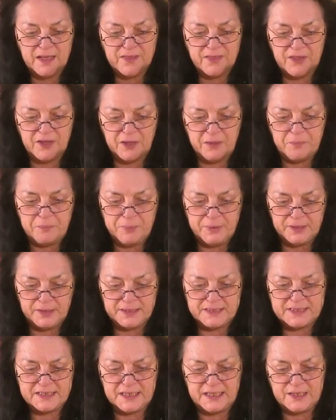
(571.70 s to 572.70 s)
the
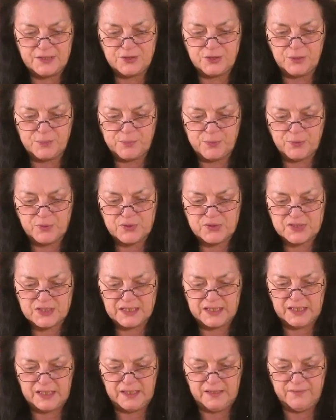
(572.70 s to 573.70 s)
ability to
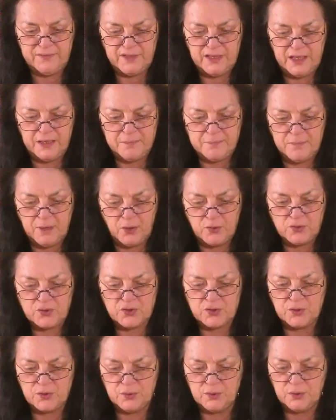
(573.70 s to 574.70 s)
perceive
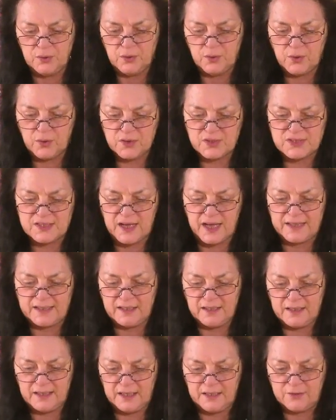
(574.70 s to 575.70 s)
emotional or
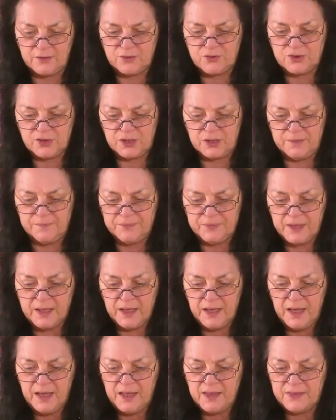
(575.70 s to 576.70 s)
psychic energy
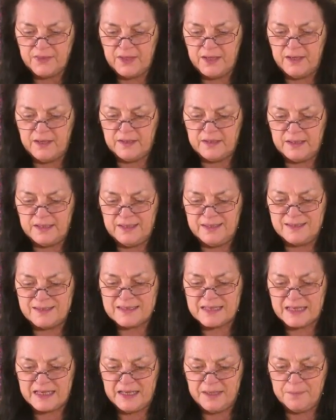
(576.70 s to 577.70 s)
that is
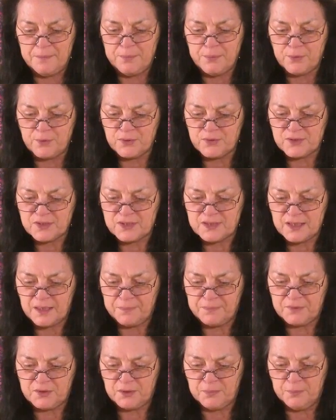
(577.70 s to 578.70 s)

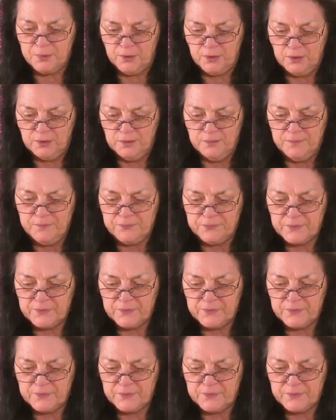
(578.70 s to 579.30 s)
imperceptible